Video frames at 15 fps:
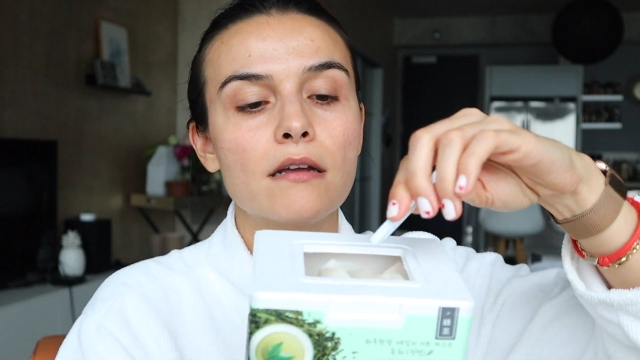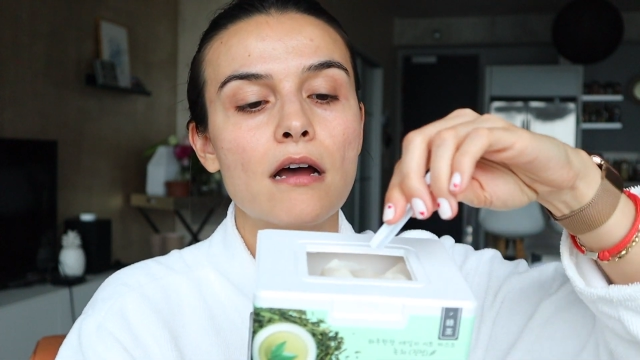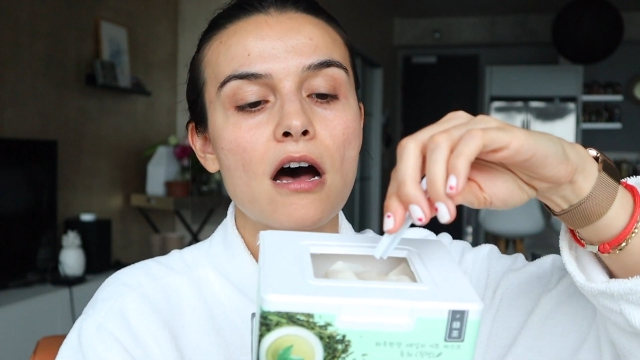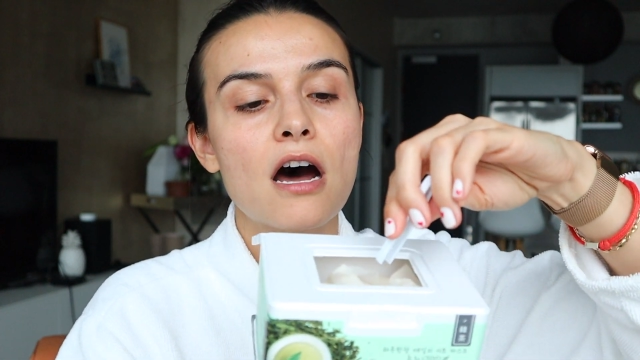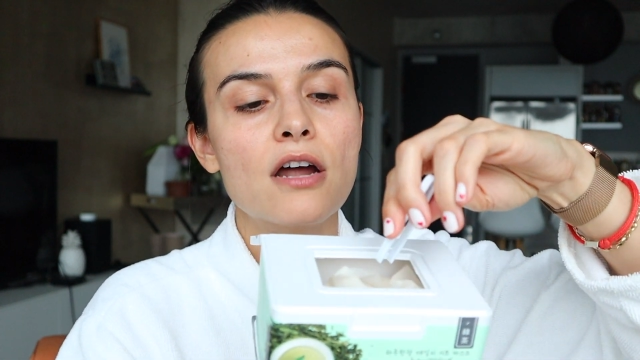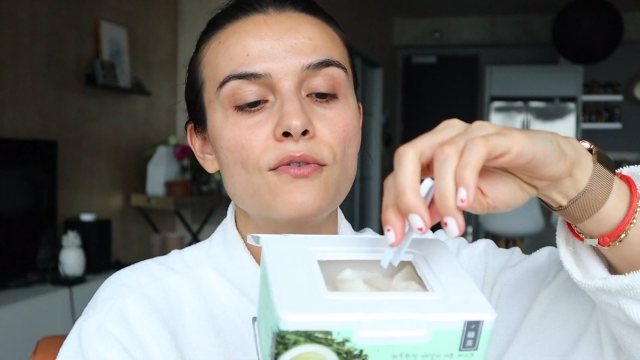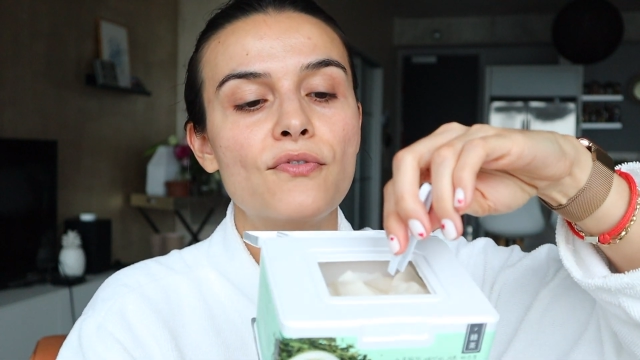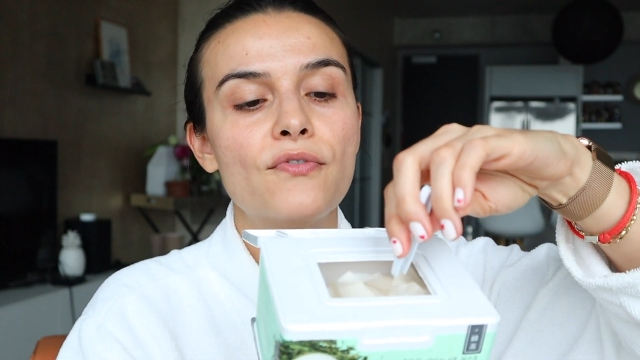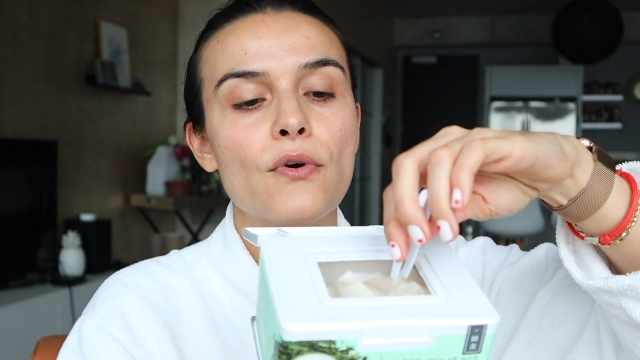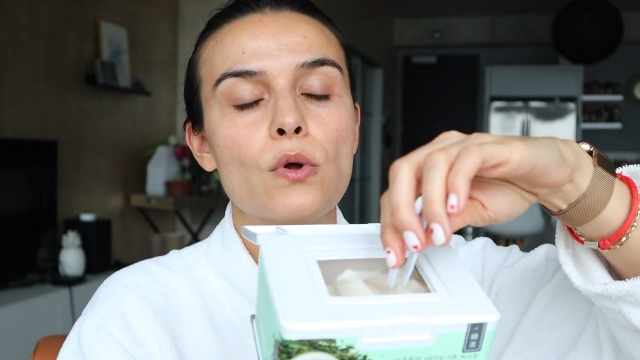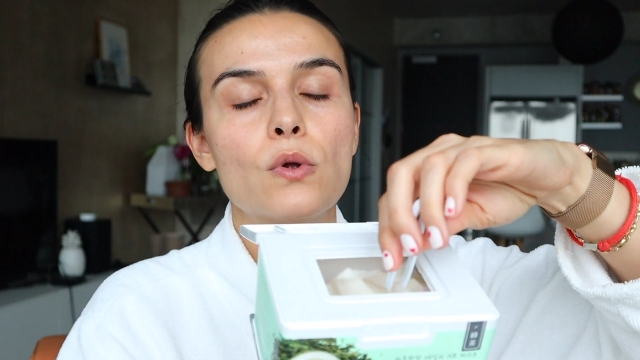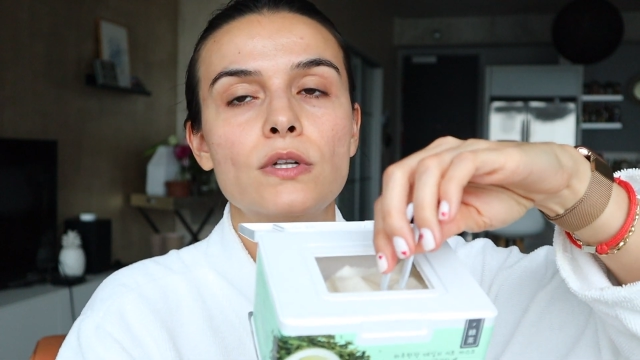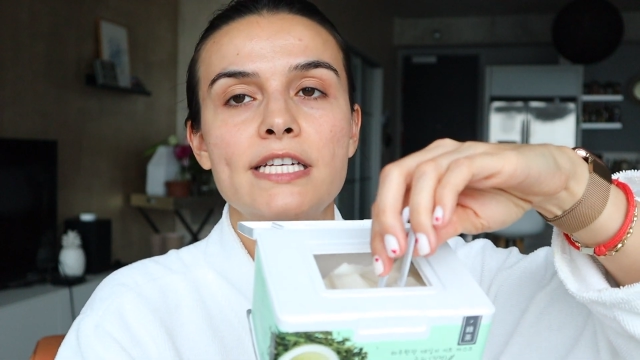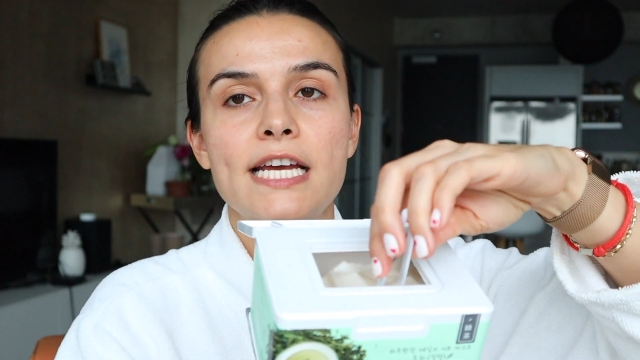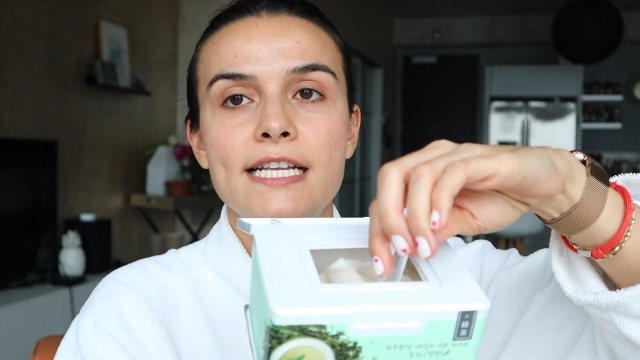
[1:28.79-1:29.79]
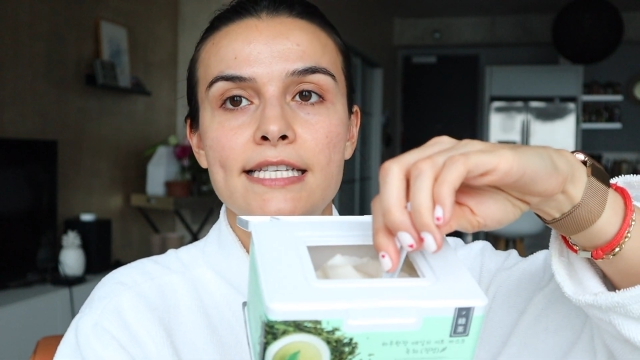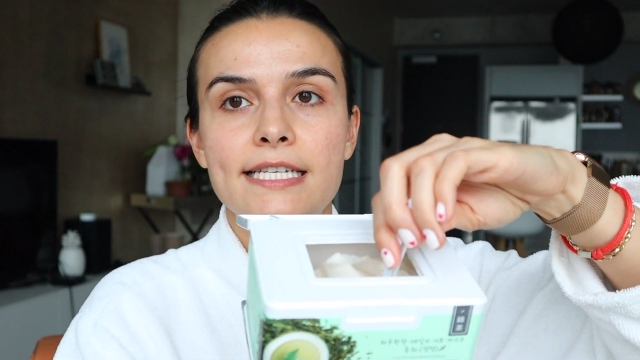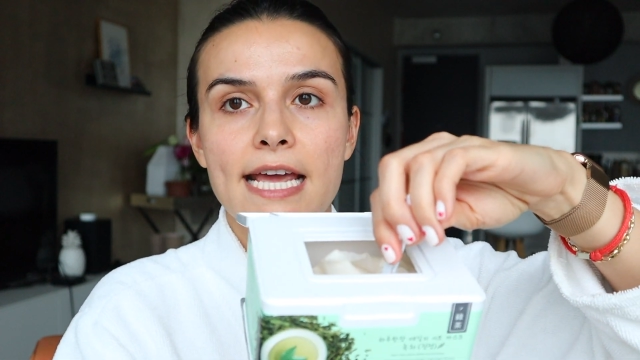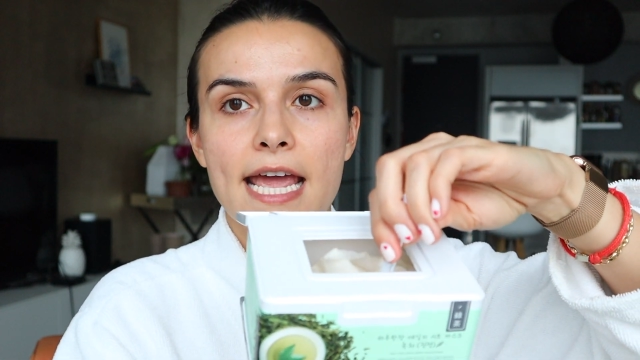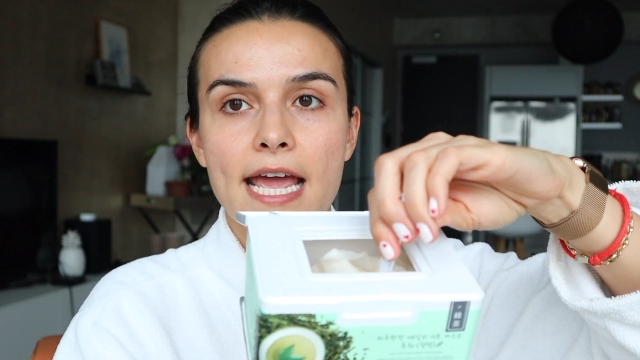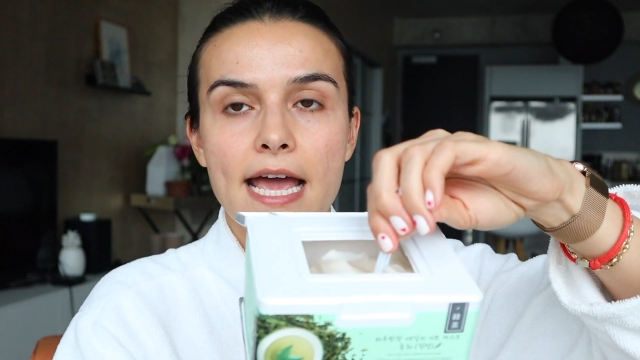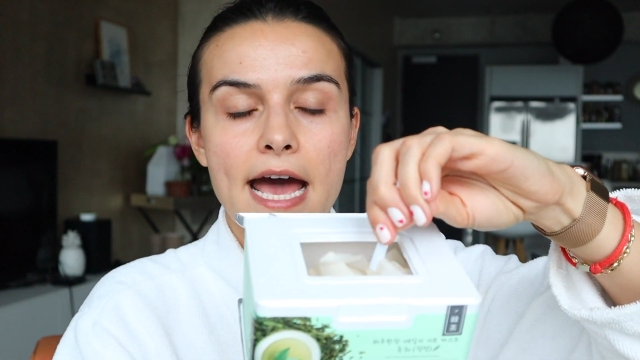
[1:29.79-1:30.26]
unfold and
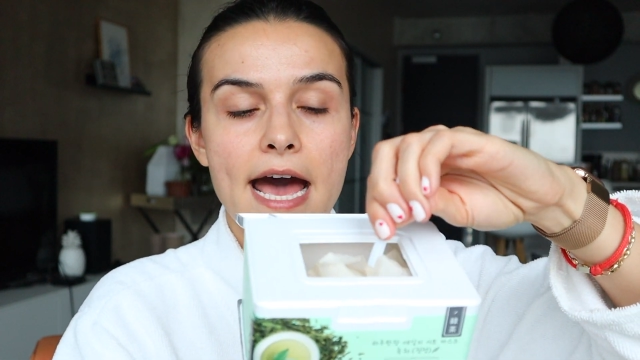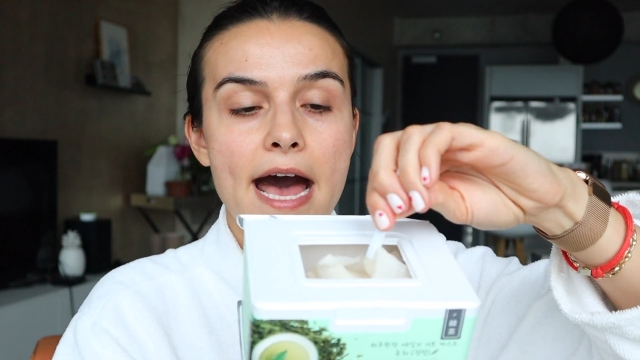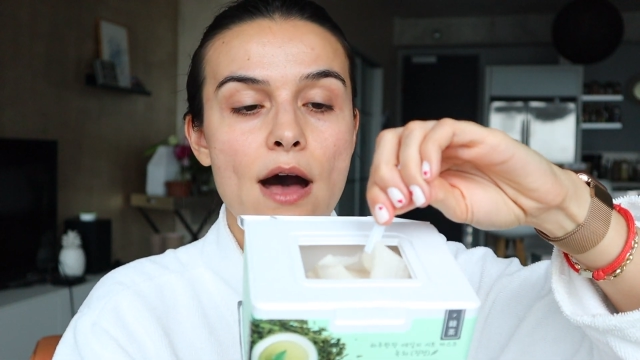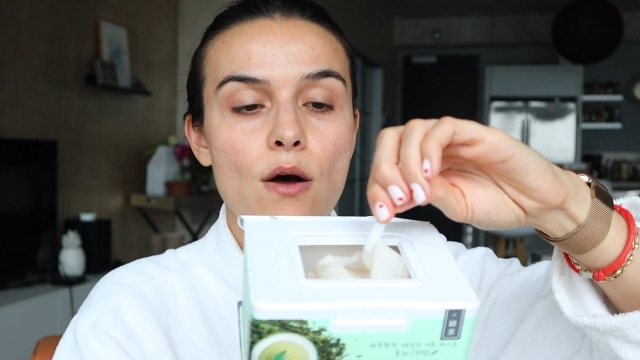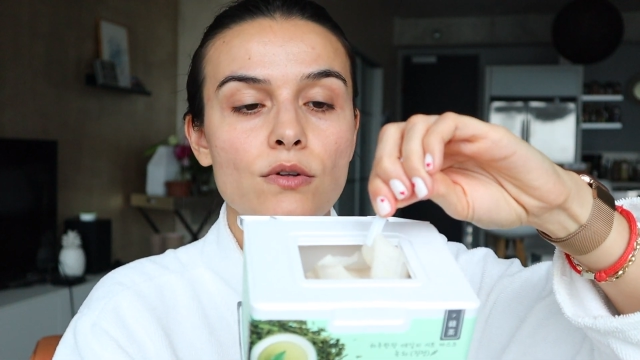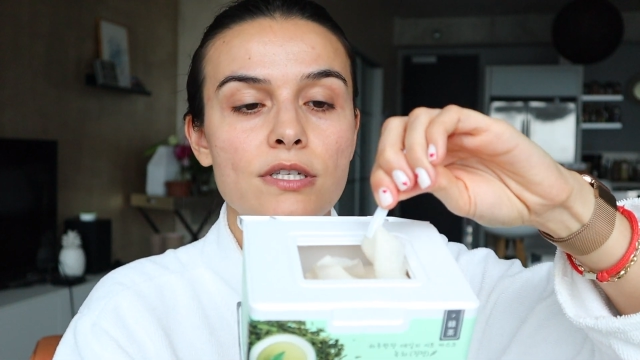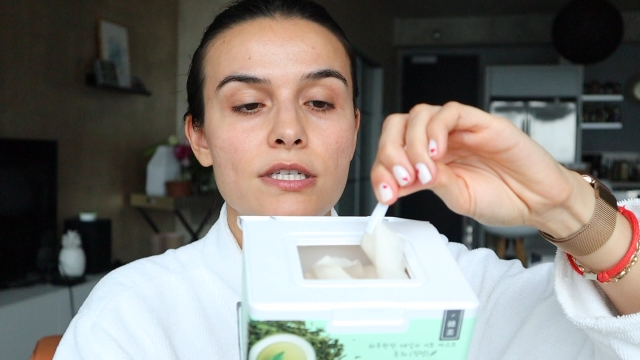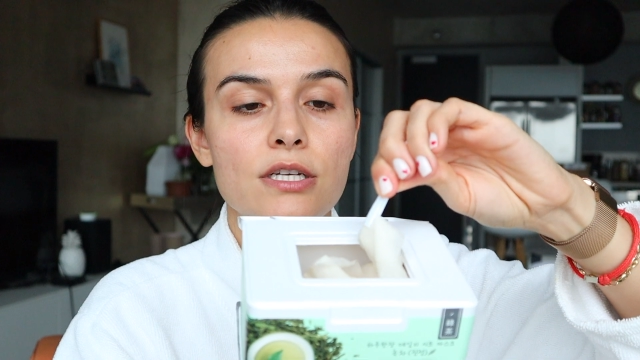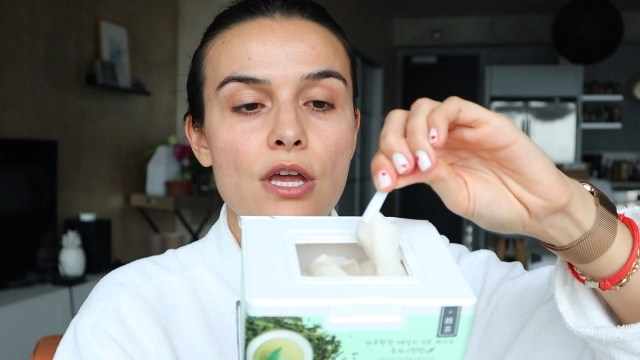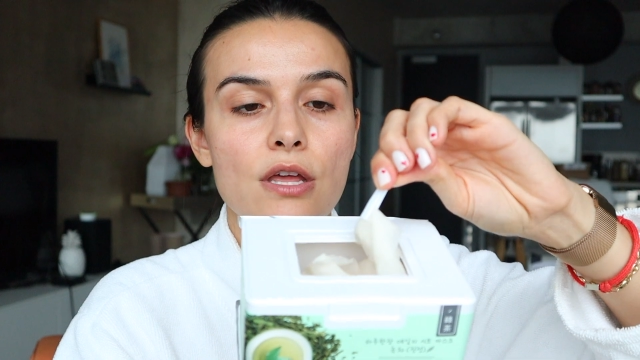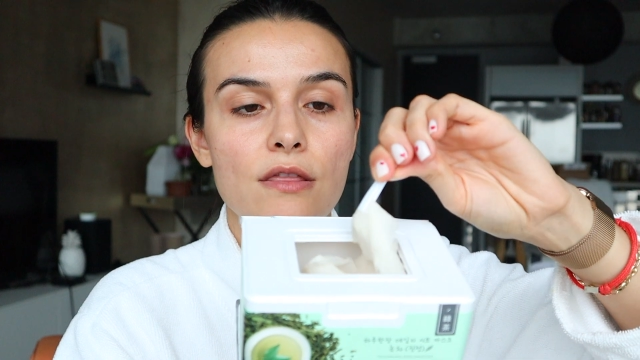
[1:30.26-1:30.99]
take out